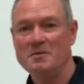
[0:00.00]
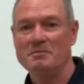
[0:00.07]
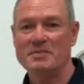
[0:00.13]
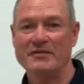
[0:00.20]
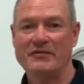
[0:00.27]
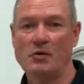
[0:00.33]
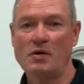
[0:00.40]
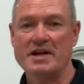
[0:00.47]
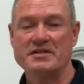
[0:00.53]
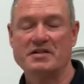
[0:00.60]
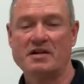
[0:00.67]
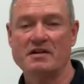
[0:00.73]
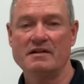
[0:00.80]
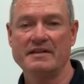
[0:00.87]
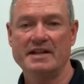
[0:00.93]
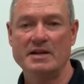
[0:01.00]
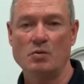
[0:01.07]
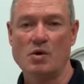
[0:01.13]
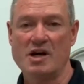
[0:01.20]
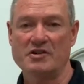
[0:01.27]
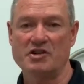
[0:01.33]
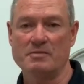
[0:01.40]
Before I turn the
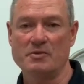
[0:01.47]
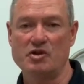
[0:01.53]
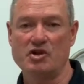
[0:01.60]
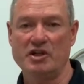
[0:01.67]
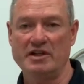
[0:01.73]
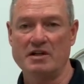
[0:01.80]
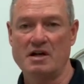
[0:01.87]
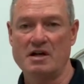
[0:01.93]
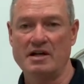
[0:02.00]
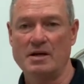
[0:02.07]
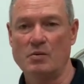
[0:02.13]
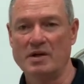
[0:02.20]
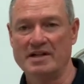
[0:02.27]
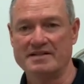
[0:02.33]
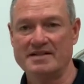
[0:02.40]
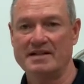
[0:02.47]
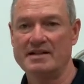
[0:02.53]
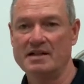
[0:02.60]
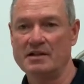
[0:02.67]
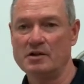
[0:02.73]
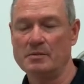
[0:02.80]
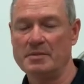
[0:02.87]
washing machine on, I want to tell
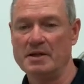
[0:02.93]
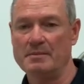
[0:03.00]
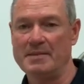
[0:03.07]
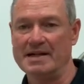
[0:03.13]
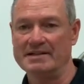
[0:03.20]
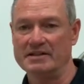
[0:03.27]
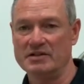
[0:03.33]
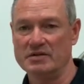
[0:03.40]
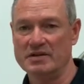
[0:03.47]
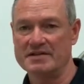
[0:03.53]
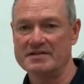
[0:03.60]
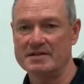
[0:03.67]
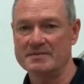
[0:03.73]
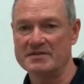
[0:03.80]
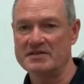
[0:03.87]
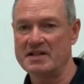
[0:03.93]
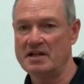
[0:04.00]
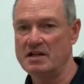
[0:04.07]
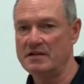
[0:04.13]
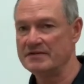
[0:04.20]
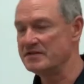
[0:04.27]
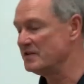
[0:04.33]
you a little bit about the units
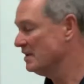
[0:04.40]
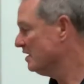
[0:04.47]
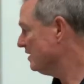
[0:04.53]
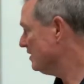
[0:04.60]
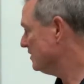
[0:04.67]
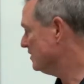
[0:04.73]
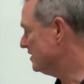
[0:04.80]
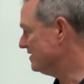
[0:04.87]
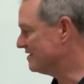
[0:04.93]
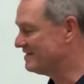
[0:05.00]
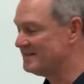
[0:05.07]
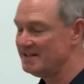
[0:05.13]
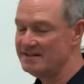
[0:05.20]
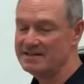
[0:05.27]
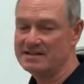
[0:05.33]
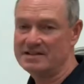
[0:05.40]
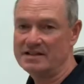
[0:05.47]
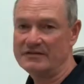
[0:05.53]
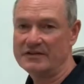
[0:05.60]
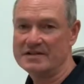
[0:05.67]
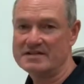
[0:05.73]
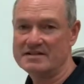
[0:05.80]
themselves. You can see the
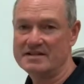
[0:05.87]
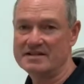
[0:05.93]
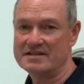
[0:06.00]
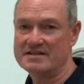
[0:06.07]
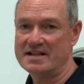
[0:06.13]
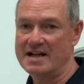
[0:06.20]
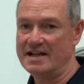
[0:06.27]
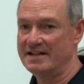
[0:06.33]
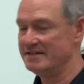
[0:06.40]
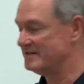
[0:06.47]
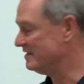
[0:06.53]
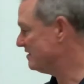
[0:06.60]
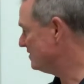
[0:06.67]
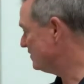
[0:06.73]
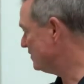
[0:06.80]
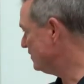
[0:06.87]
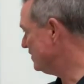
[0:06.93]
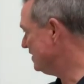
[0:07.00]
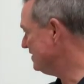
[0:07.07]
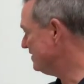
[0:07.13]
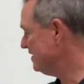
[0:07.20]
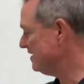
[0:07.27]
difference in the size. This is
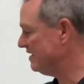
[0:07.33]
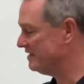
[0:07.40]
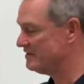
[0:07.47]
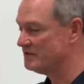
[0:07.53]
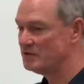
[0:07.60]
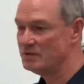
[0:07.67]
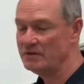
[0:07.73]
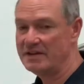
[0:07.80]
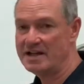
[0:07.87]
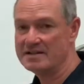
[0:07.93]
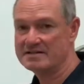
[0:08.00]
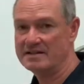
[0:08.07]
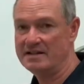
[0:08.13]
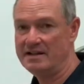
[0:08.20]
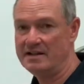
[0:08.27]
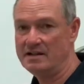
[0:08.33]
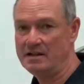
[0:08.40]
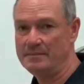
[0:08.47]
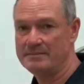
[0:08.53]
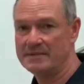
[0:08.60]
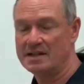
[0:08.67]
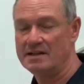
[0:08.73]
the
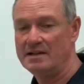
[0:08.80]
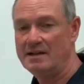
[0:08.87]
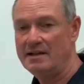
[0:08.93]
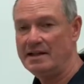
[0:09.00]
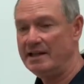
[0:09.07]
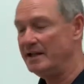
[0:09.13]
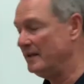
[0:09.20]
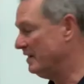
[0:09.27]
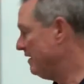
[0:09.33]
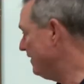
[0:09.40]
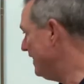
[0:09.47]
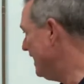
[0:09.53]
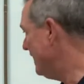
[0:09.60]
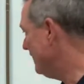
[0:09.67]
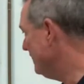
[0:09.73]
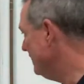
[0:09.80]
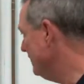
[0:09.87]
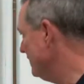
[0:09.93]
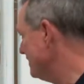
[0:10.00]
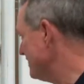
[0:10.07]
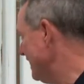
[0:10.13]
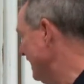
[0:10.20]
CCS2000L. And that
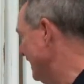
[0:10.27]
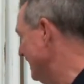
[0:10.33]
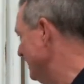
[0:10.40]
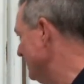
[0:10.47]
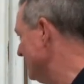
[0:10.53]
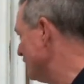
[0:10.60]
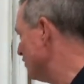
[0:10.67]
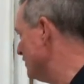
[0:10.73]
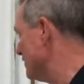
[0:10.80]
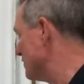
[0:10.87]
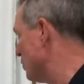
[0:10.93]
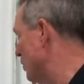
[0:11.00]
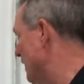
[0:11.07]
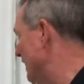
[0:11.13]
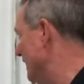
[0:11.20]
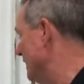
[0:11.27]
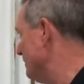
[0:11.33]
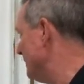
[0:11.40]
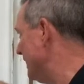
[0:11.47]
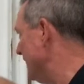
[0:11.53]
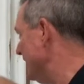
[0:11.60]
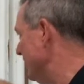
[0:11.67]
is 8 inches wide
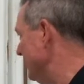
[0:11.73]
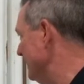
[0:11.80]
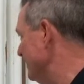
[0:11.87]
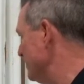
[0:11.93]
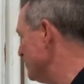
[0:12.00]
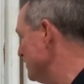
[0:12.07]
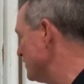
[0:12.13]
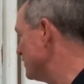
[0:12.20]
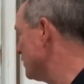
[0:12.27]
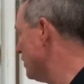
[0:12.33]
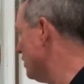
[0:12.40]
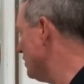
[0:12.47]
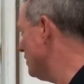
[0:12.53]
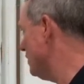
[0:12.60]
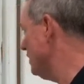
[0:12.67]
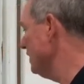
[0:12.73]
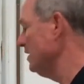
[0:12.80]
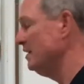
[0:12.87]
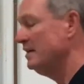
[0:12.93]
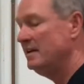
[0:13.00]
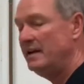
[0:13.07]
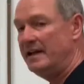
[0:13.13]
by 8 inches tall,
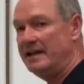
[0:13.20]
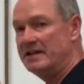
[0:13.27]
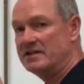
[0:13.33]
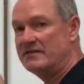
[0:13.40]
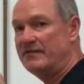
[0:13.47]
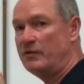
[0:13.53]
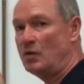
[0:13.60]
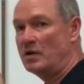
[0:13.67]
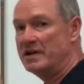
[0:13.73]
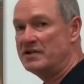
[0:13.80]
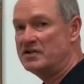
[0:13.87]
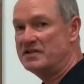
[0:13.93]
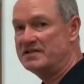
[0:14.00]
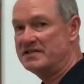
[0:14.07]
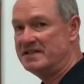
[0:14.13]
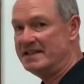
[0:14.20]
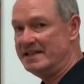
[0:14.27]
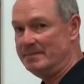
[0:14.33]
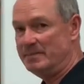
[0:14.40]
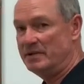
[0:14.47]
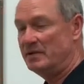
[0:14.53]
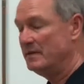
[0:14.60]
and it's 4 inches deep.